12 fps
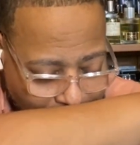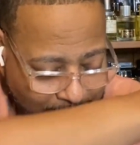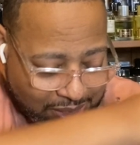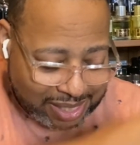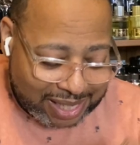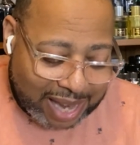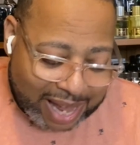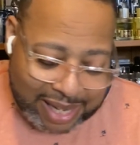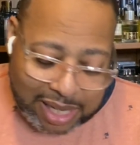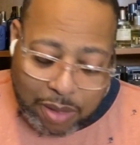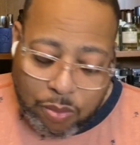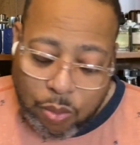
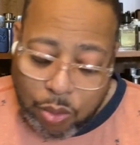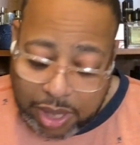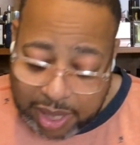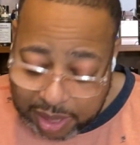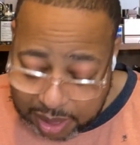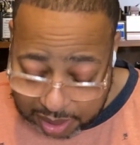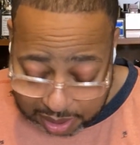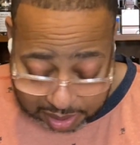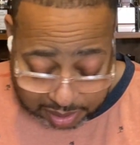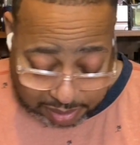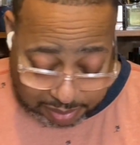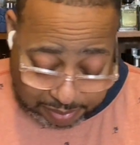slightly woody,
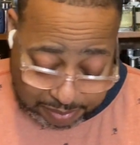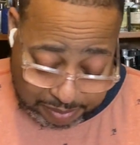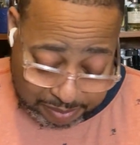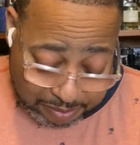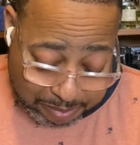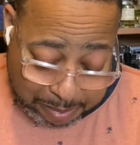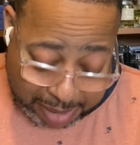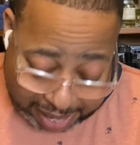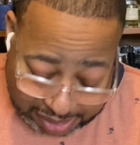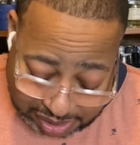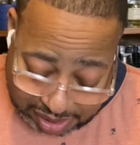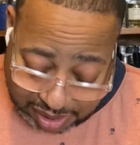
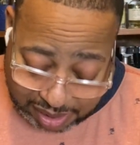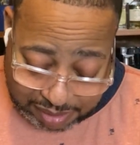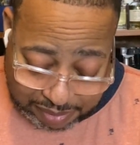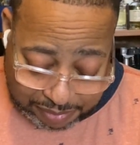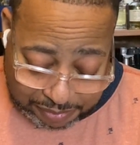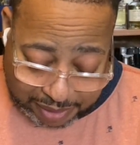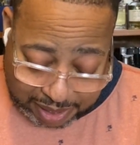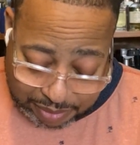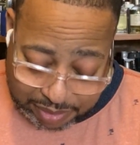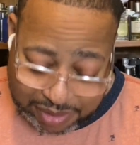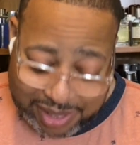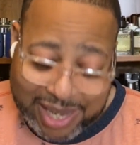masculine
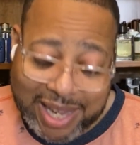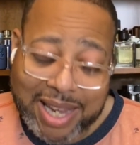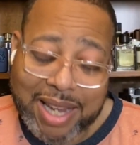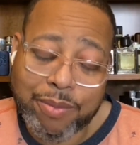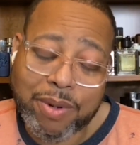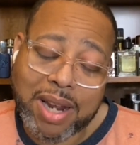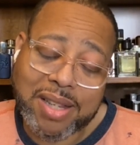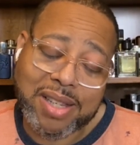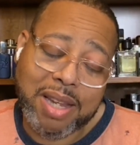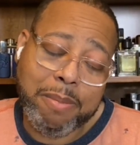fragrance. And when I say